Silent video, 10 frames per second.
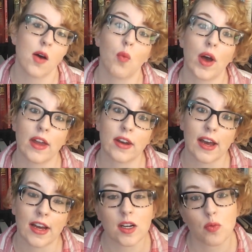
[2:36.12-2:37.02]
when
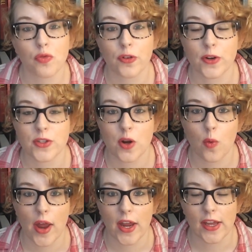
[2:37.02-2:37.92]
Adam first
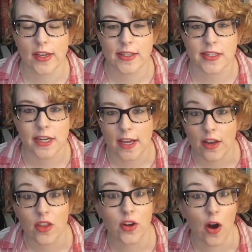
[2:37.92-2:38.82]
awakens
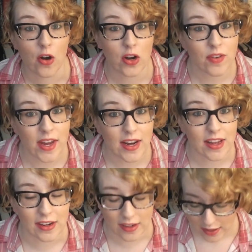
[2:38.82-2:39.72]
in the Garden of Eden.